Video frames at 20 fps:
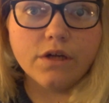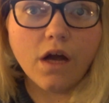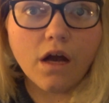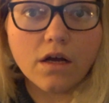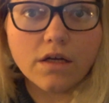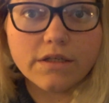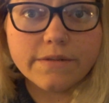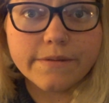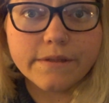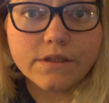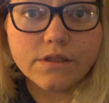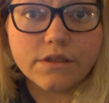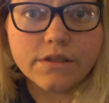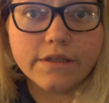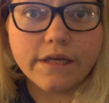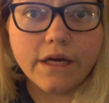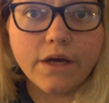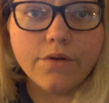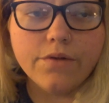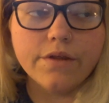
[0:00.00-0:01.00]
hospital.
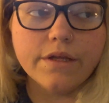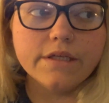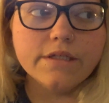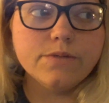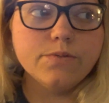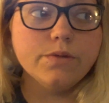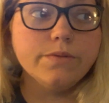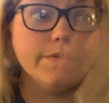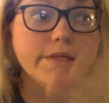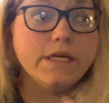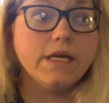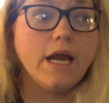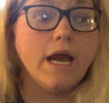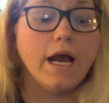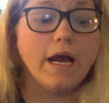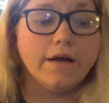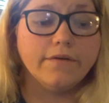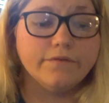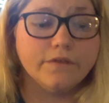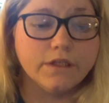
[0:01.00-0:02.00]
Now, this would be
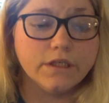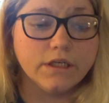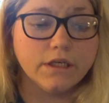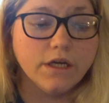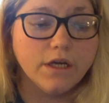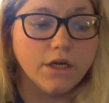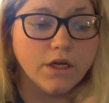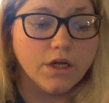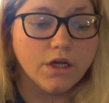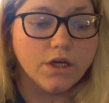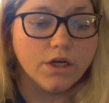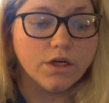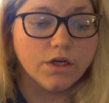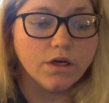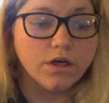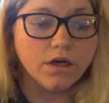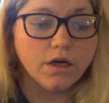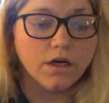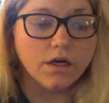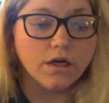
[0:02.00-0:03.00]
after
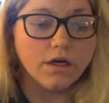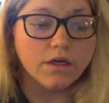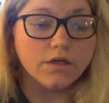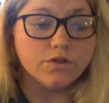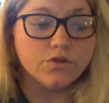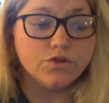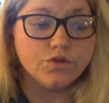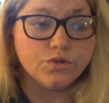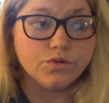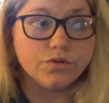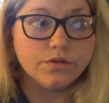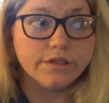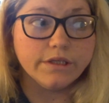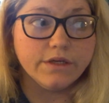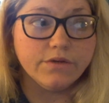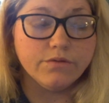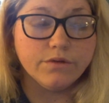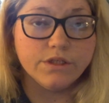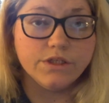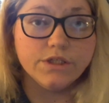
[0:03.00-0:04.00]
uh, Julie
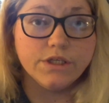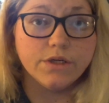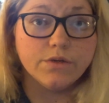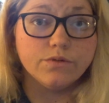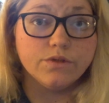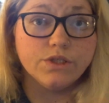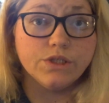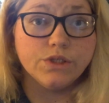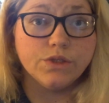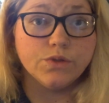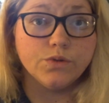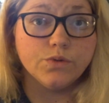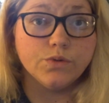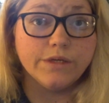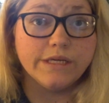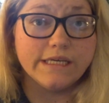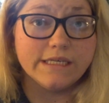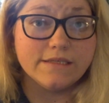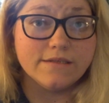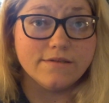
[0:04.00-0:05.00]
reached out to
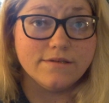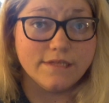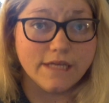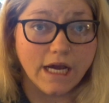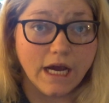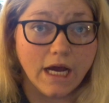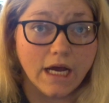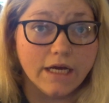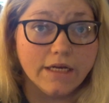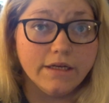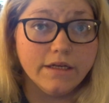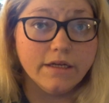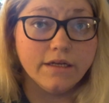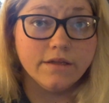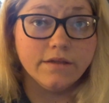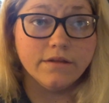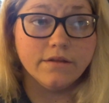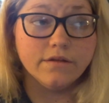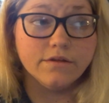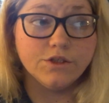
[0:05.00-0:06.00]
his dad,
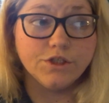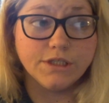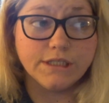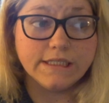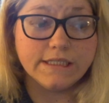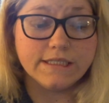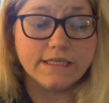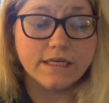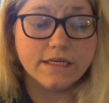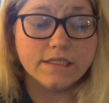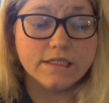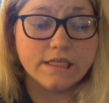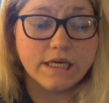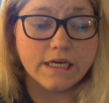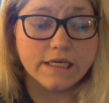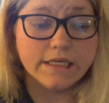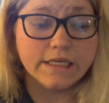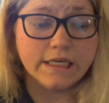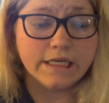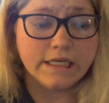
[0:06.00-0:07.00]
and she said
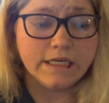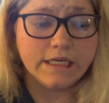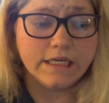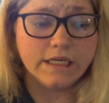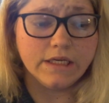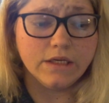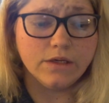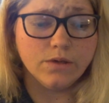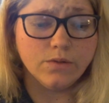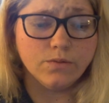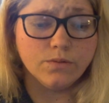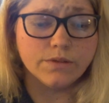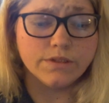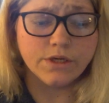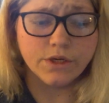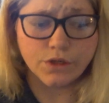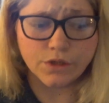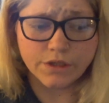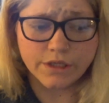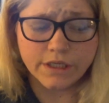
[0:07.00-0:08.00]
that he was
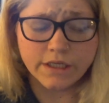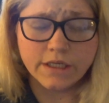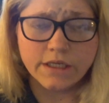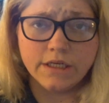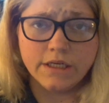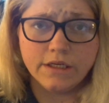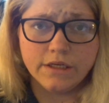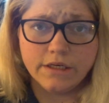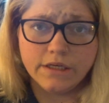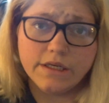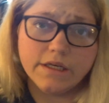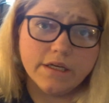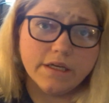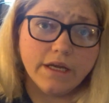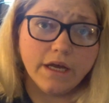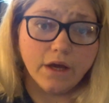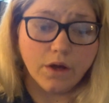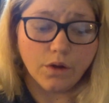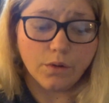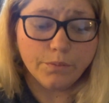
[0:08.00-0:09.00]
hurting and he needed
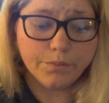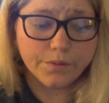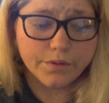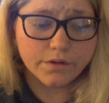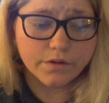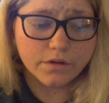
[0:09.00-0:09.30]
help.